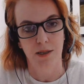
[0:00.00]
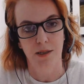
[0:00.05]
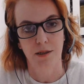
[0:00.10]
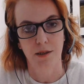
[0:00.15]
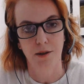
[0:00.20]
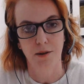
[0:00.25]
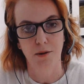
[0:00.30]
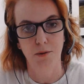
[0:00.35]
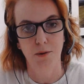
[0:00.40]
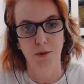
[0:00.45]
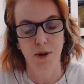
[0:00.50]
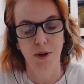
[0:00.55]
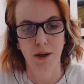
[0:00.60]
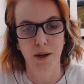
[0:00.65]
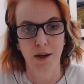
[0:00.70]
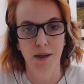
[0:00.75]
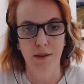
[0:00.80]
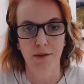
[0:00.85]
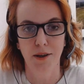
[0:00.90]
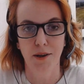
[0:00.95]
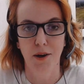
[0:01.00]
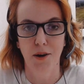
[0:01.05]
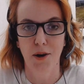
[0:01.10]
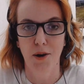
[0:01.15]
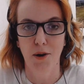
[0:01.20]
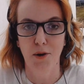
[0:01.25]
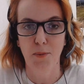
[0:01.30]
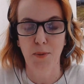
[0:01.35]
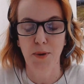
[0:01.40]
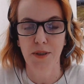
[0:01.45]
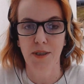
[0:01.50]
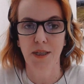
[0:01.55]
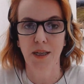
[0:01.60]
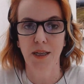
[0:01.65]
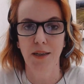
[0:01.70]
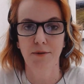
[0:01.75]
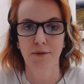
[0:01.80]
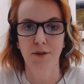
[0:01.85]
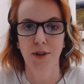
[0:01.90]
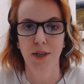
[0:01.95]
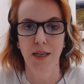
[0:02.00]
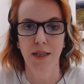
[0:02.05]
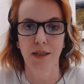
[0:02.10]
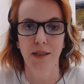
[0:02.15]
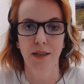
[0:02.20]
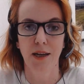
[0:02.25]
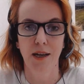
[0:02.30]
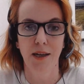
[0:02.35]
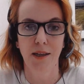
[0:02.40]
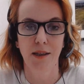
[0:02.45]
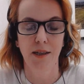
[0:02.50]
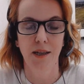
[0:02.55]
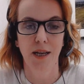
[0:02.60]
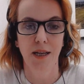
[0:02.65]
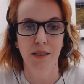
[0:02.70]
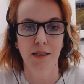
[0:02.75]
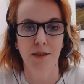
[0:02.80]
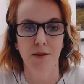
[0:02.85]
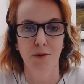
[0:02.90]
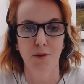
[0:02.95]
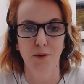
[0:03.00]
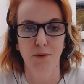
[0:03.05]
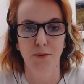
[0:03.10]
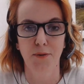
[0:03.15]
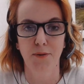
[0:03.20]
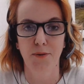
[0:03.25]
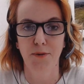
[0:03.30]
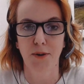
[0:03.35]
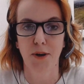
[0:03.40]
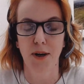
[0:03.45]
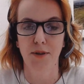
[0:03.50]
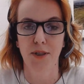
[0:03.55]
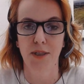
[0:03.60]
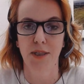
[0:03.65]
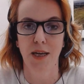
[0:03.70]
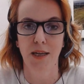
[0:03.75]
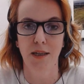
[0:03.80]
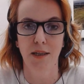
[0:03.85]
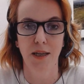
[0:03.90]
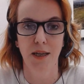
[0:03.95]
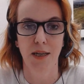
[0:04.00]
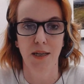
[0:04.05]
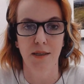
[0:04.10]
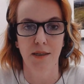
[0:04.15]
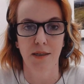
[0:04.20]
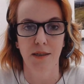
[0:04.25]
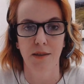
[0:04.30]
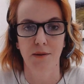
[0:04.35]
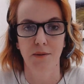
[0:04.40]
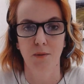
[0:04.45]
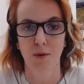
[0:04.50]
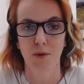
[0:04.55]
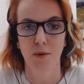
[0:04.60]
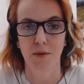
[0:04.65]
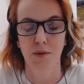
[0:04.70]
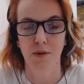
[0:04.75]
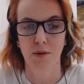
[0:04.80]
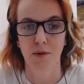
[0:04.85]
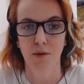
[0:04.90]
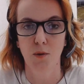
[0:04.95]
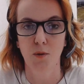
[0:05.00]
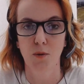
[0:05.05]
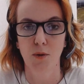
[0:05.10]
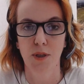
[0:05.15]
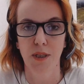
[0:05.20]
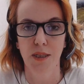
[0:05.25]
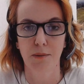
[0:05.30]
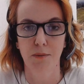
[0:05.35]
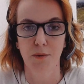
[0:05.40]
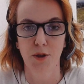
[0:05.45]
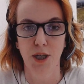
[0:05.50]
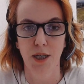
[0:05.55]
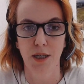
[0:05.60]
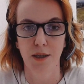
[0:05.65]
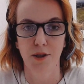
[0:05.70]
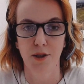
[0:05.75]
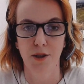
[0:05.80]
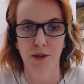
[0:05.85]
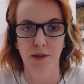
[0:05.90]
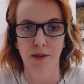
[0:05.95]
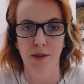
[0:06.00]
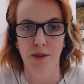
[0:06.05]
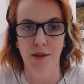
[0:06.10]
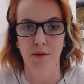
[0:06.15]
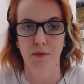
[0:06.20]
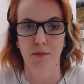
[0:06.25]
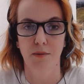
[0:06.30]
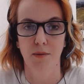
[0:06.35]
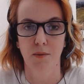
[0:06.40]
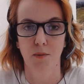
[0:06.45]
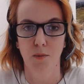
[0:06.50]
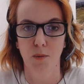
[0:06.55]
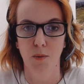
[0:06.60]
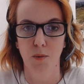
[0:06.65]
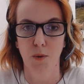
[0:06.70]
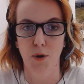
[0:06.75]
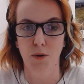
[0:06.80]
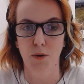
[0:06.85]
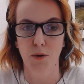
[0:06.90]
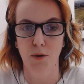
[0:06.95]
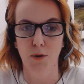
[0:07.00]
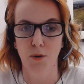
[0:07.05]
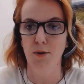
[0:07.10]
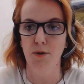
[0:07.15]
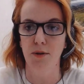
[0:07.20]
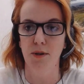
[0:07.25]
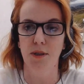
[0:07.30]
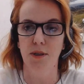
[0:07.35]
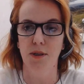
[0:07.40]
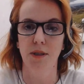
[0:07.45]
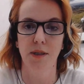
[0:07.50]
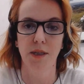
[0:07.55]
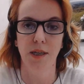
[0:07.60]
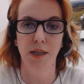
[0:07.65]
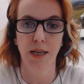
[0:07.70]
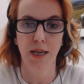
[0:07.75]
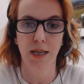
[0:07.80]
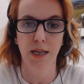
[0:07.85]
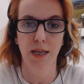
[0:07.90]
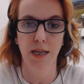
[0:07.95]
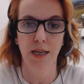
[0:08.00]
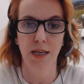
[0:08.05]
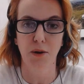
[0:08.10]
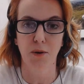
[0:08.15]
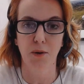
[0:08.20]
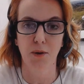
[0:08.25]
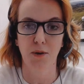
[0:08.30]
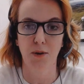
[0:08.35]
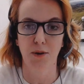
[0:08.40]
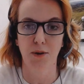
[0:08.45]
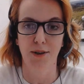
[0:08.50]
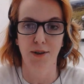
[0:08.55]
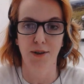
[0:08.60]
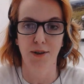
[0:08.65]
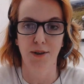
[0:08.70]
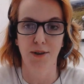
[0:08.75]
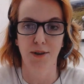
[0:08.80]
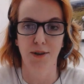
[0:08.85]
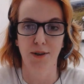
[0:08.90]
So and hoping to deliver in the next sort of 5 to 10 years. We'll all see some changes and won't experience the delays when we go on holiday.